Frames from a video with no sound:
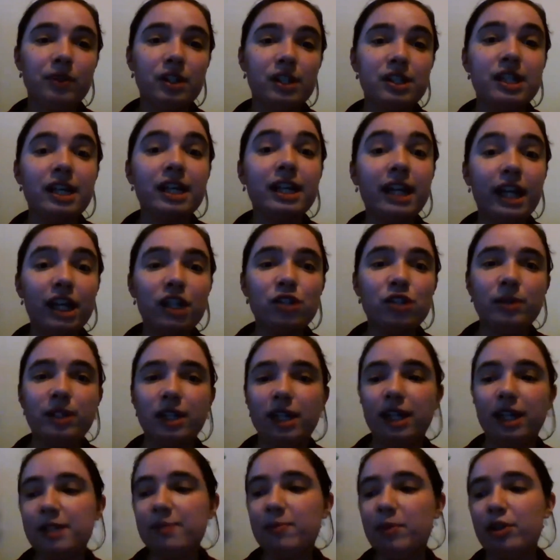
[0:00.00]
engage with
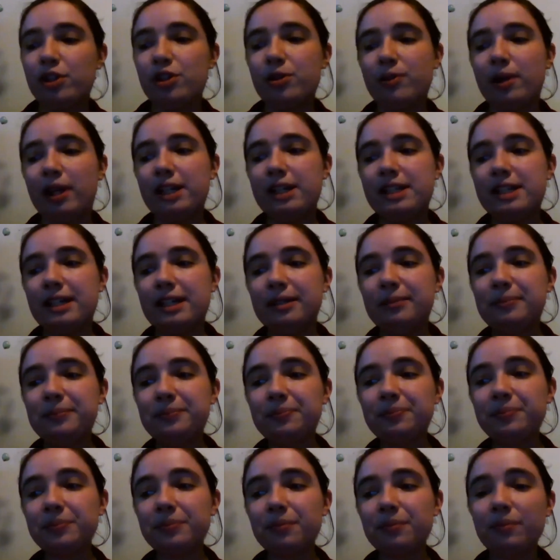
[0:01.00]
lay spirituality.
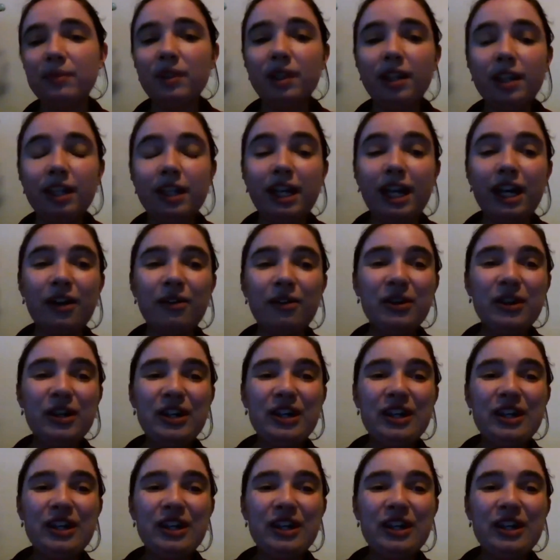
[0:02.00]
Now,